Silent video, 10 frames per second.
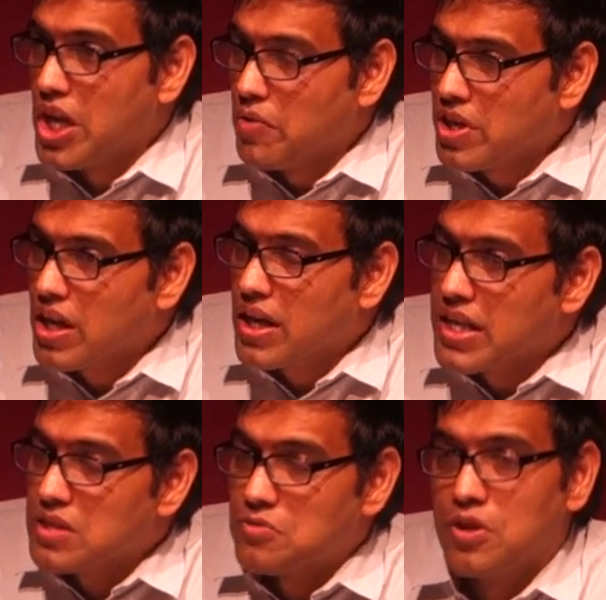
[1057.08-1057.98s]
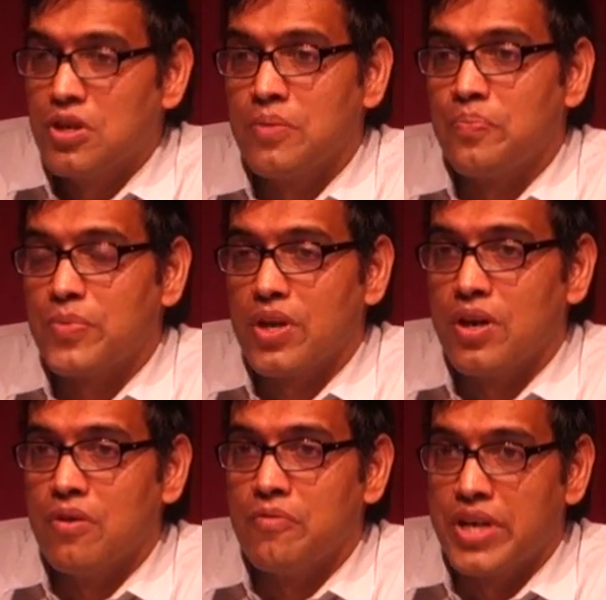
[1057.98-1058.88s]
Even our clients
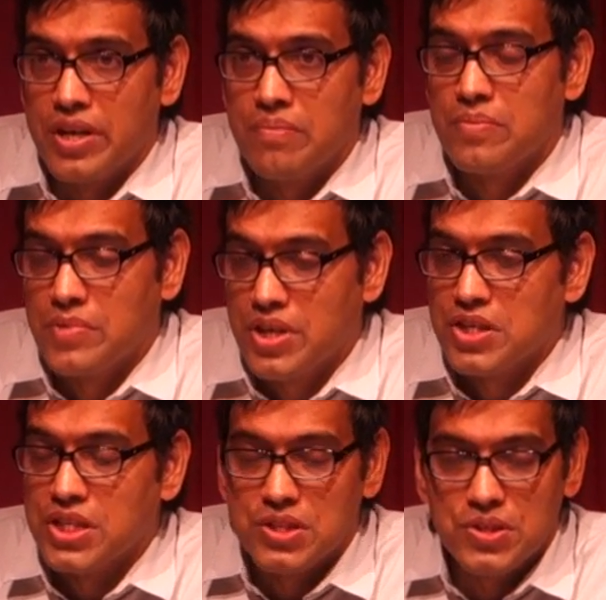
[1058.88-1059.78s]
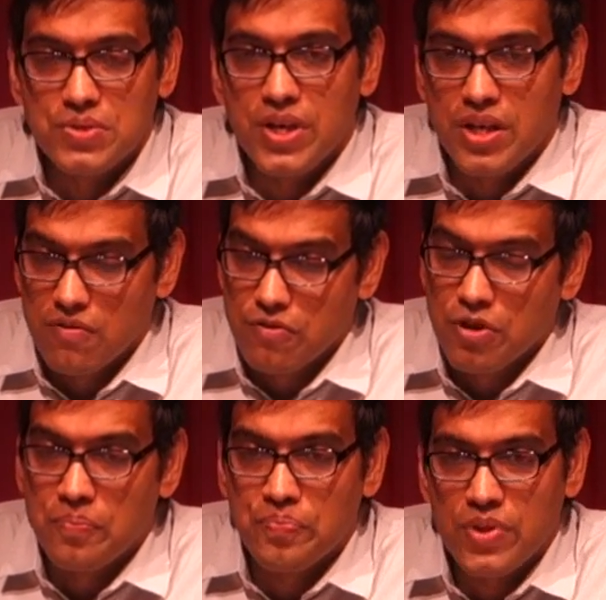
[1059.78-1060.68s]
were very gracious and
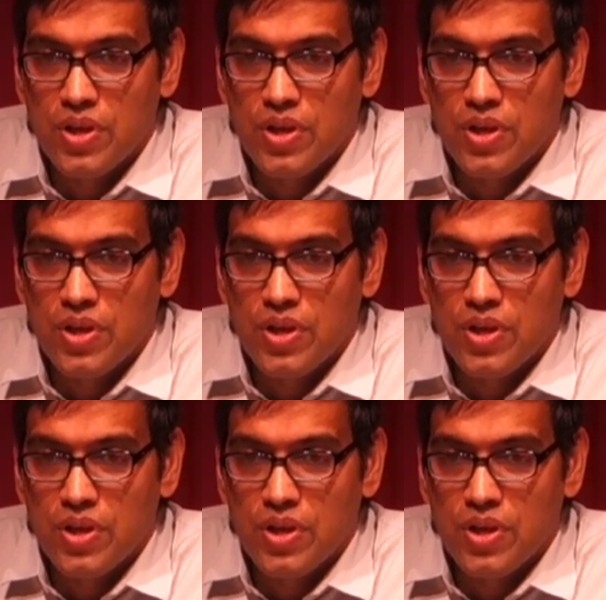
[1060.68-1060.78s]
helpful.